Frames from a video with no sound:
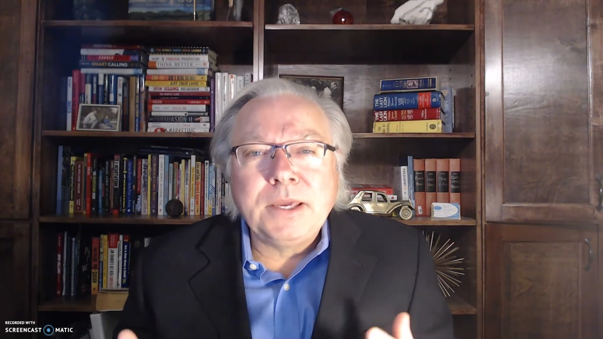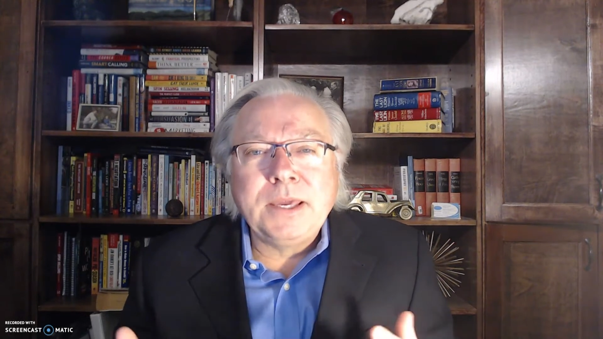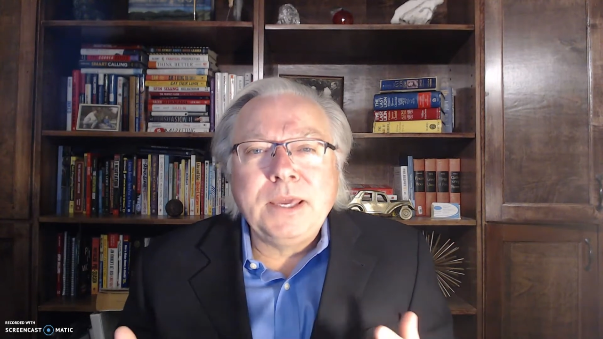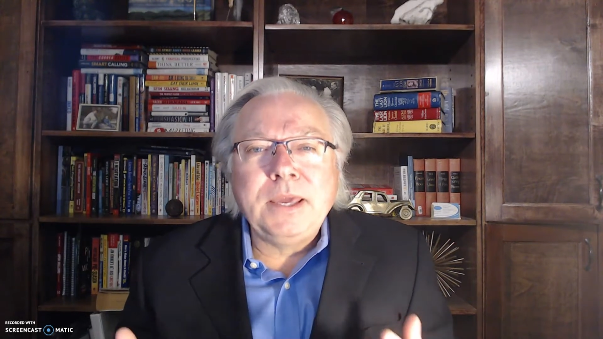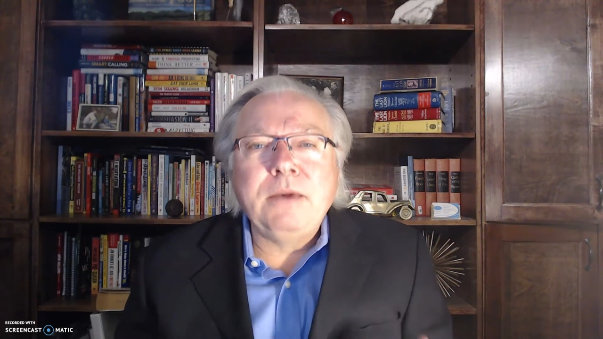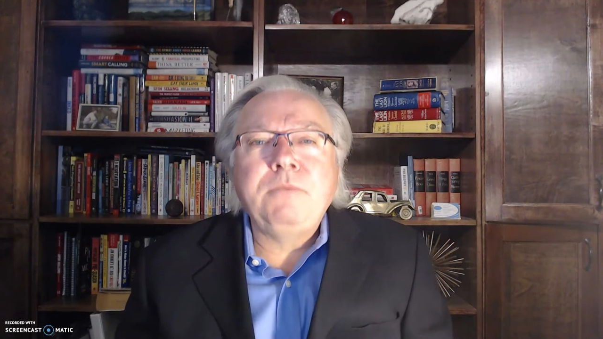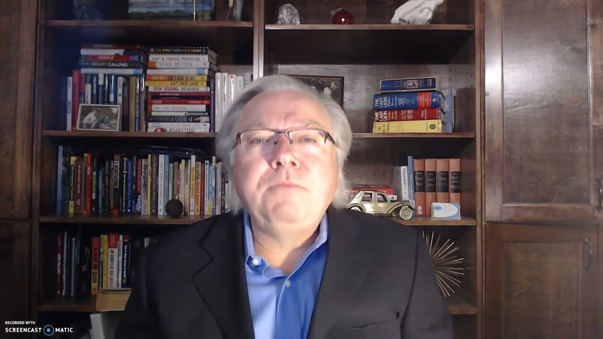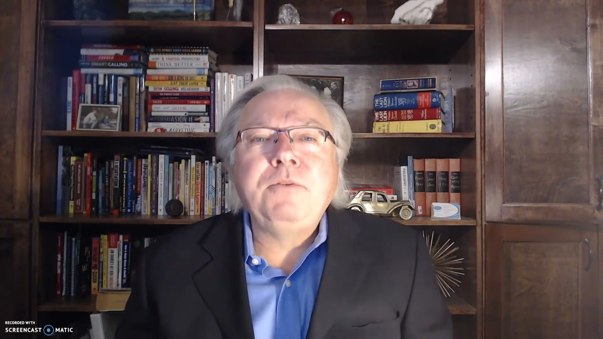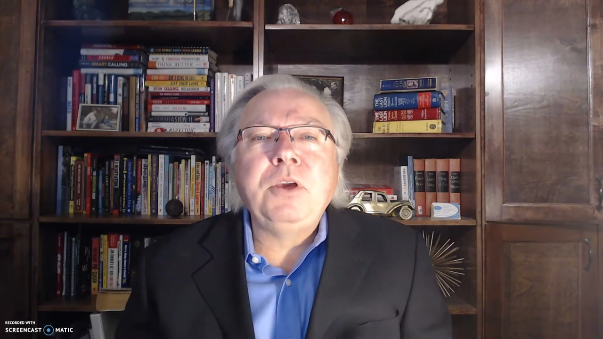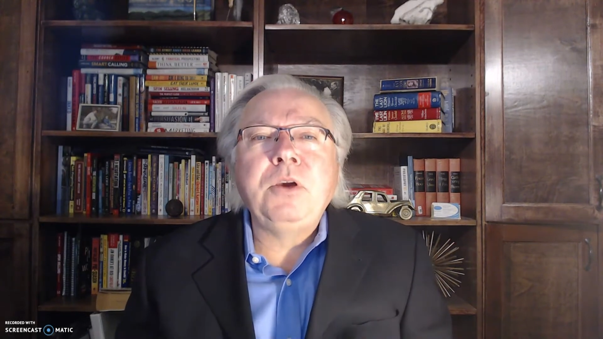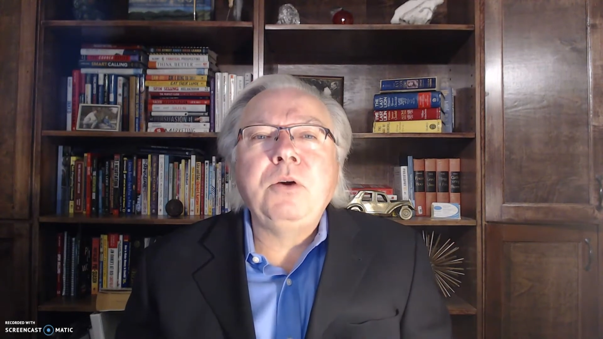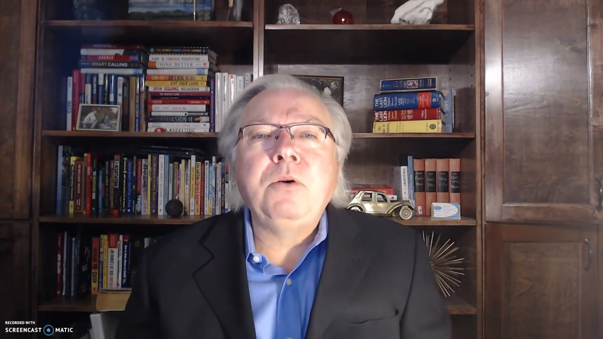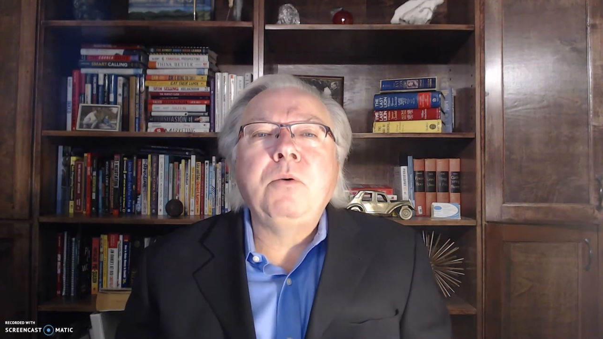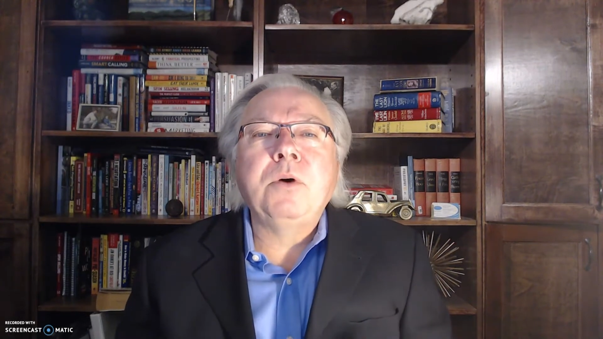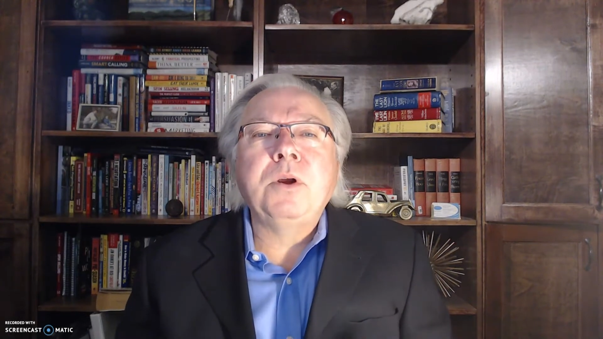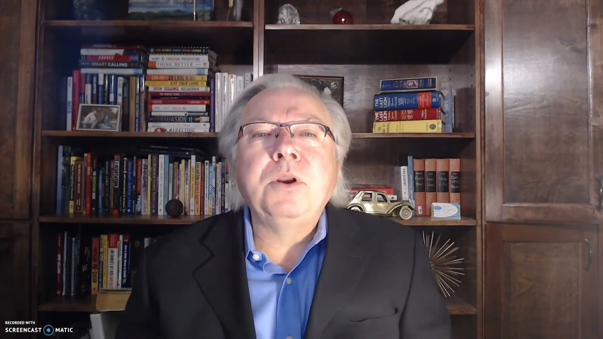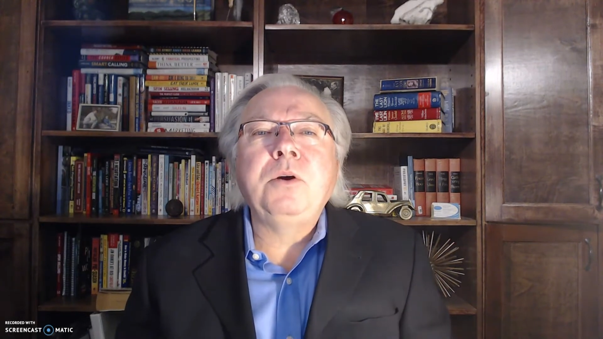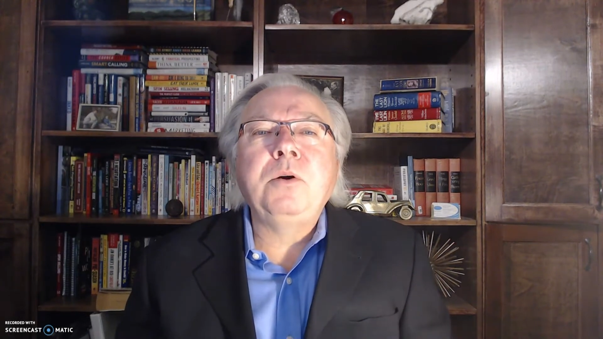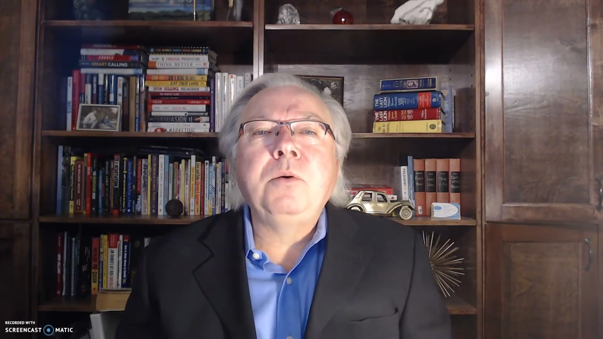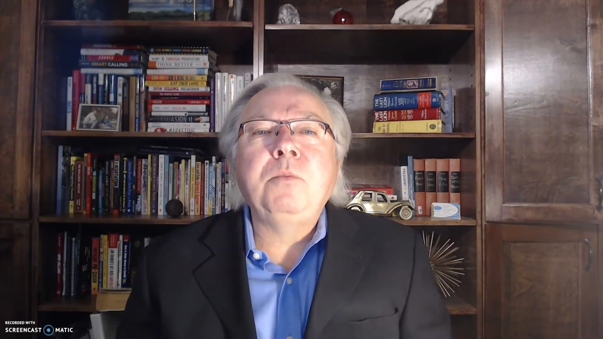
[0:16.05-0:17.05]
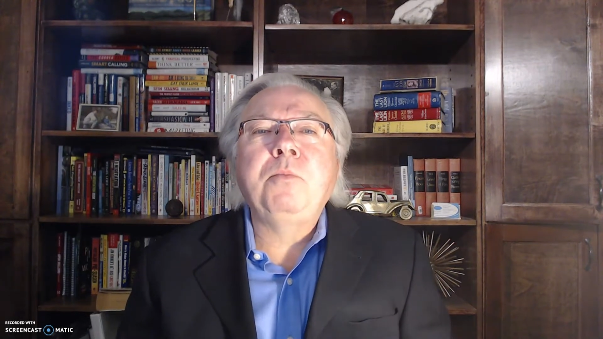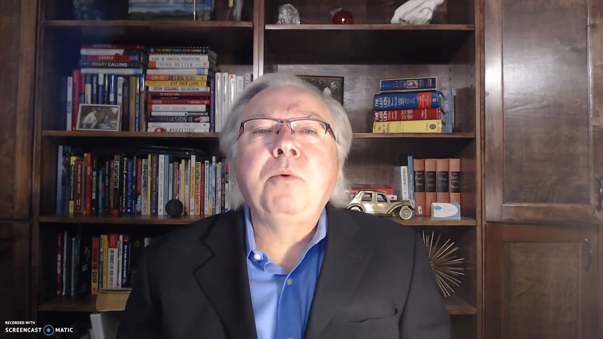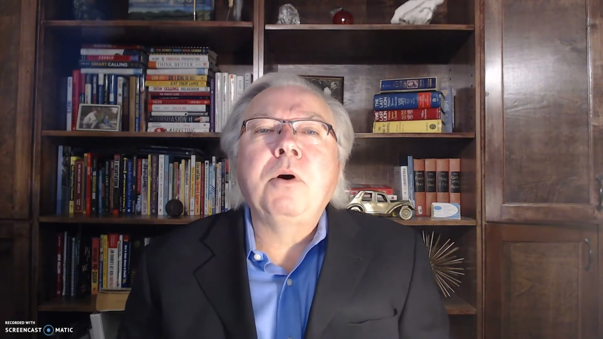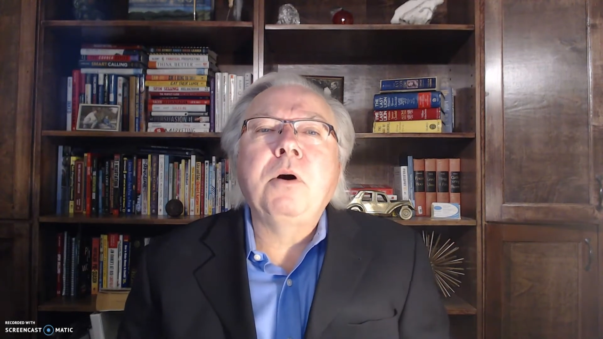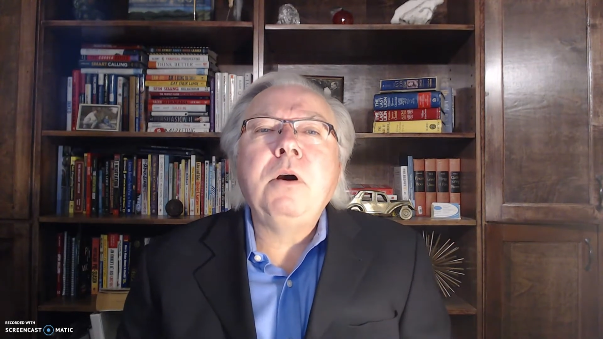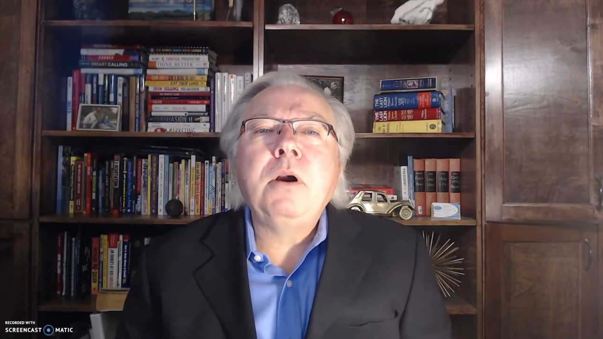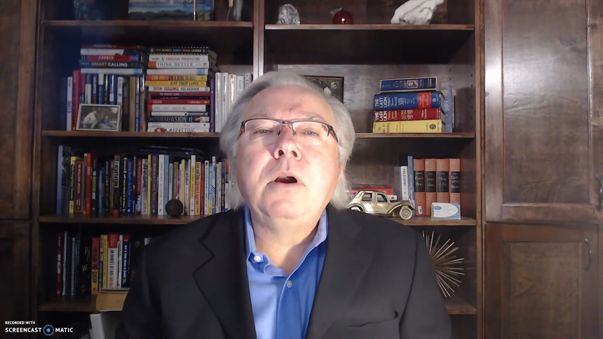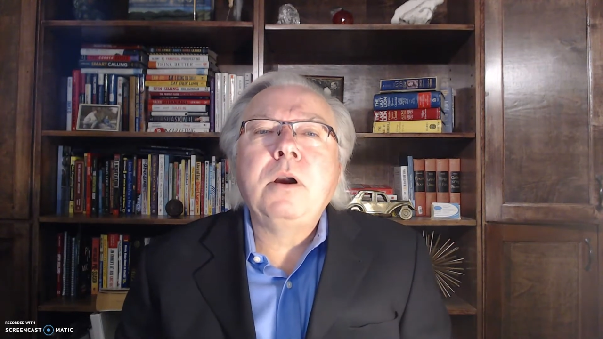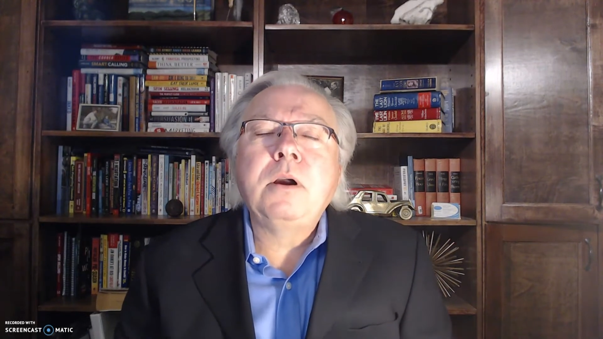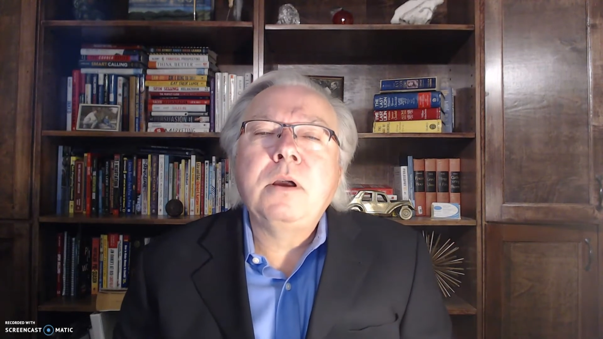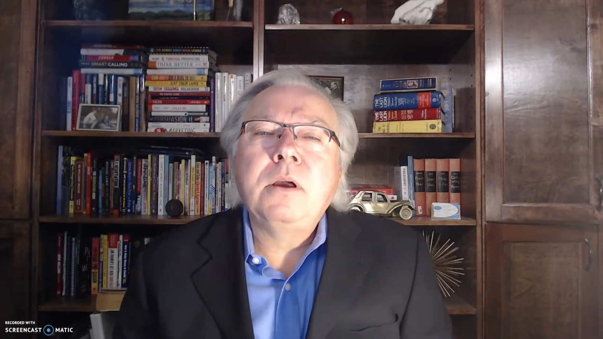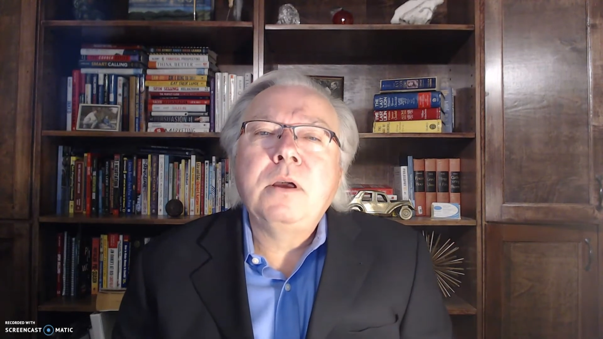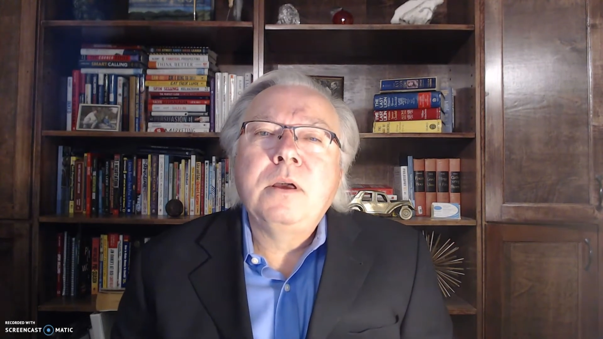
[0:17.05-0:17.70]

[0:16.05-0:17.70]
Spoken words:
give you a new book